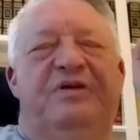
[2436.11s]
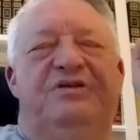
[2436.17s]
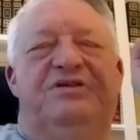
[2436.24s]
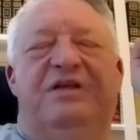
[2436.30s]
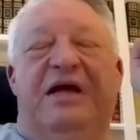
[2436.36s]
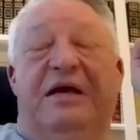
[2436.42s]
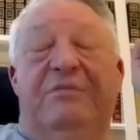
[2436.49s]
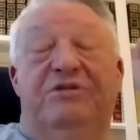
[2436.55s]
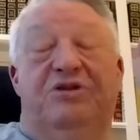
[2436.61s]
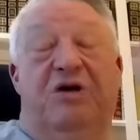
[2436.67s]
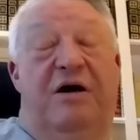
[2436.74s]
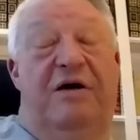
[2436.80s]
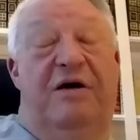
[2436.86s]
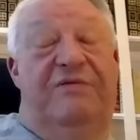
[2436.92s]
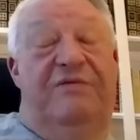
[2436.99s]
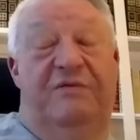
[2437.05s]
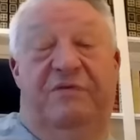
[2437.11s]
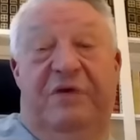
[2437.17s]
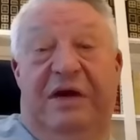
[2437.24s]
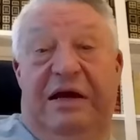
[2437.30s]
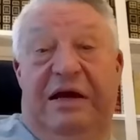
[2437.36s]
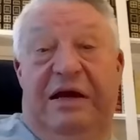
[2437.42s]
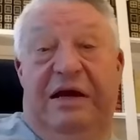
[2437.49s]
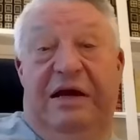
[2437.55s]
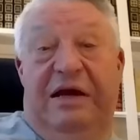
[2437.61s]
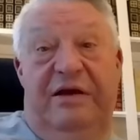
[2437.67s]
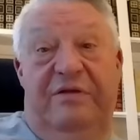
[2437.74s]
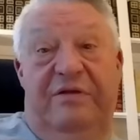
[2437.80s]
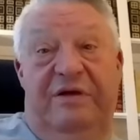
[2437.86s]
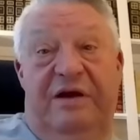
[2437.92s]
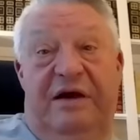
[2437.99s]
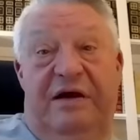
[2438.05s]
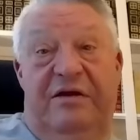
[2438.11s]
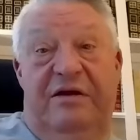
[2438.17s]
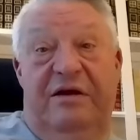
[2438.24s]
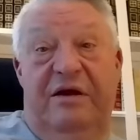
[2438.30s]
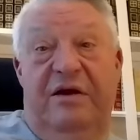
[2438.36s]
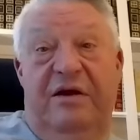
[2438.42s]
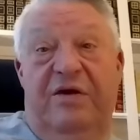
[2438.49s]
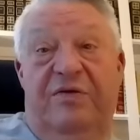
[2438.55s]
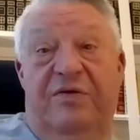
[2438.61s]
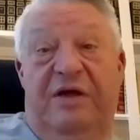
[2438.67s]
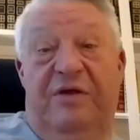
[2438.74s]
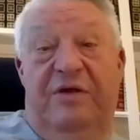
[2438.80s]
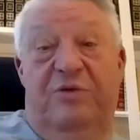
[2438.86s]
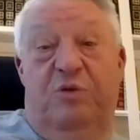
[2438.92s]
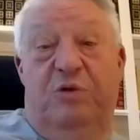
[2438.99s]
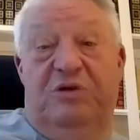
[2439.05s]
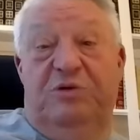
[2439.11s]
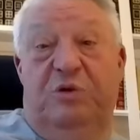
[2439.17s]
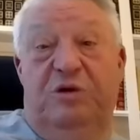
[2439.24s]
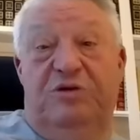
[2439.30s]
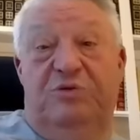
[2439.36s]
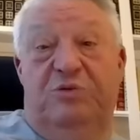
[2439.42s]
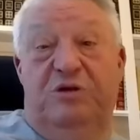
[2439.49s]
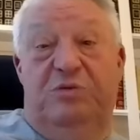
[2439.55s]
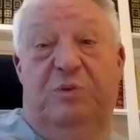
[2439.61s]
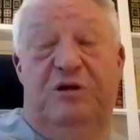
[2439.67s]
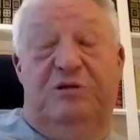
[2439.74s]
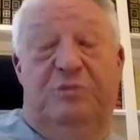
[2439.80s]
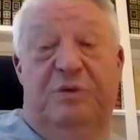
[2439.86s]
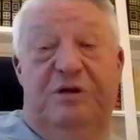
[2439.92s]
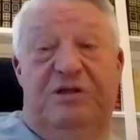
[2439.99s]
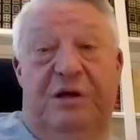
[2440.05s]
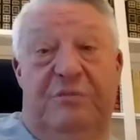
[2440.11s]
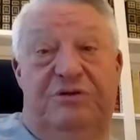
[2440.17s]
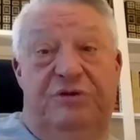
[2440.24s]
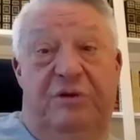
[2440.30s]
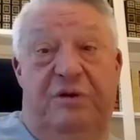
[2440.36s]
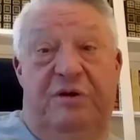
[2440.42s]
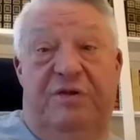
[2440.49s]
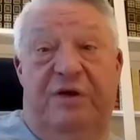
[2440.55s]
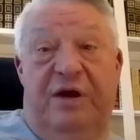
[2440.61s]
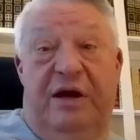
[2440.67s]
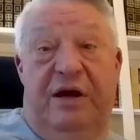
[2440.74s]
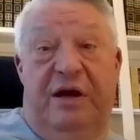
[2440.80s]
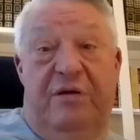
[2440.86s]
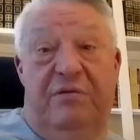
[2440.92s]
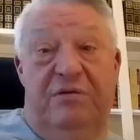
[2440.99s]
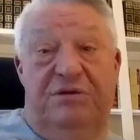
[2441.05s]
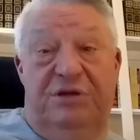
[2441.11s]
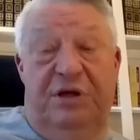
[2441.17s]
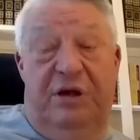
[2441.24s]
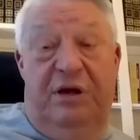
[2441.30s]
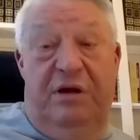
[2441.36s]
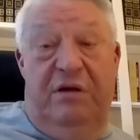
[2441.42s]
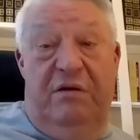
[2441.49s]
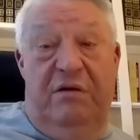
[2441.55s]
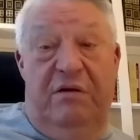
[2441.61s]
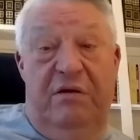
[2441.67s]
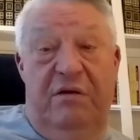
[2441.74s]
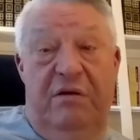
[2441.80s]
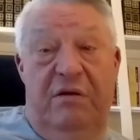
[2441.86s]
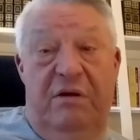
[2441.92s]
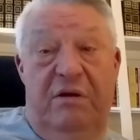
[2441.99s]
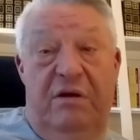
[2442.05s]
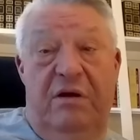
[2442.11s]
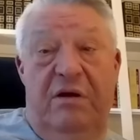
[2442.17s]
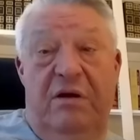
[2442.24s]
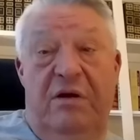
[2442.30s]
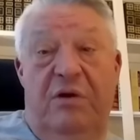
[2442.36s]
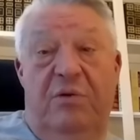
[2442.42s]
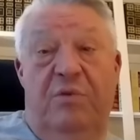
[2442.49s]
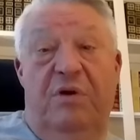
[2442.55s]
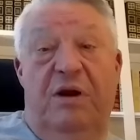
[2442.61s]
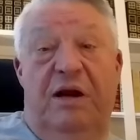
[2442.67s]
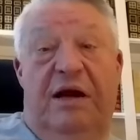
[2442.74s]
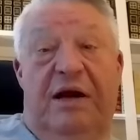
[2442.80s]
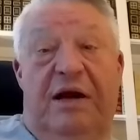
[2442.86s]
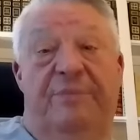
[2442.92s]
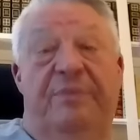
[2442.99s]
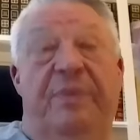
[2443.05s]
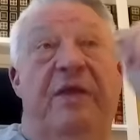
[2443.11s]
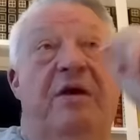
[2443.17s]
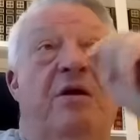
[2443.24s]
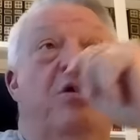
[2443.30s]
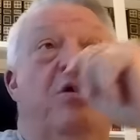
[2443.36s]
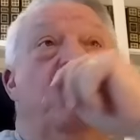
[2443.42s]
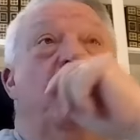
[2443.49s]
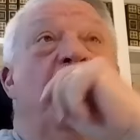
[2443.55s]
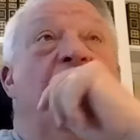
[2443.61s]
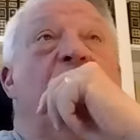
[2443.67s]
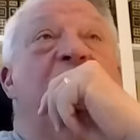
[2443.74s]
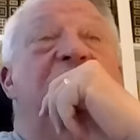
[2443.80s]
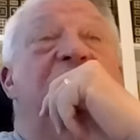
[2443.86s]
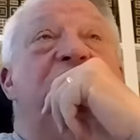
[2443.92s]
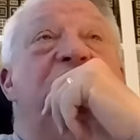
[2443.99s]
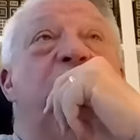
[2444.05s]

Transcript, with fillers: stems off of the idea that we're supposed to be some sort of theocracy here. We're not. What